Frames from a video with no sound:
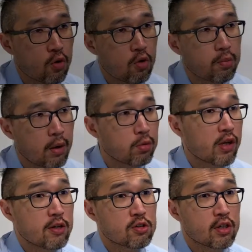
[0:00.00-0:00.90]
For
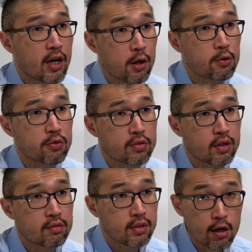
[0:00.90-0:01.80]
population health,
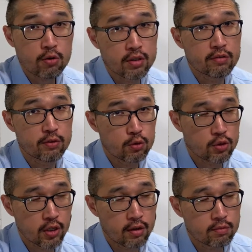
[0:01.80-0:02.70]
and now in the
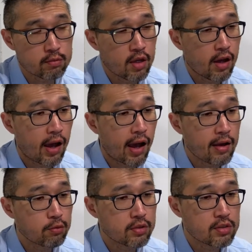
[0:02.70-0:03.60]
future,
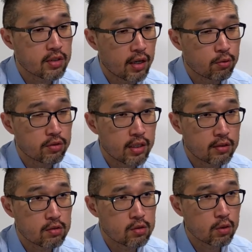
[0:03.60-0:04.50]
I would say we
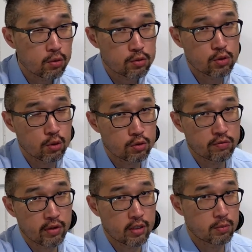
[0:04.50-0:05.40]
need all sorts
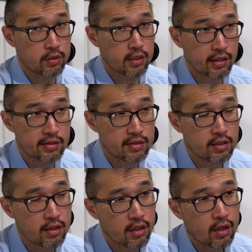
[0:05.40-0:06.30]
of expertise.
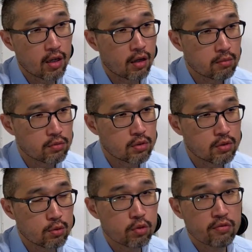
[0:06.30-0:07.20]

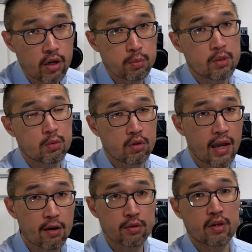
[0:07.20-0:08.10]
You will find people
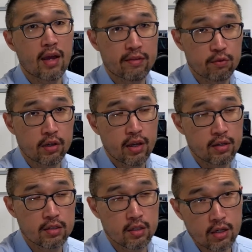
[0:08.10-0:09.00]
out there
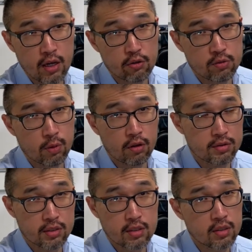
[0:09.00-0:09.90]
advocating health
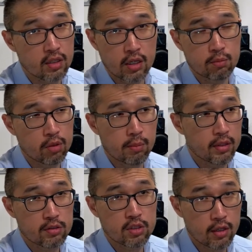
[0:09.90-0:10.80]
policies and
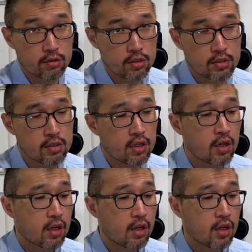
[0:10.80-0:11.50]
implement changes.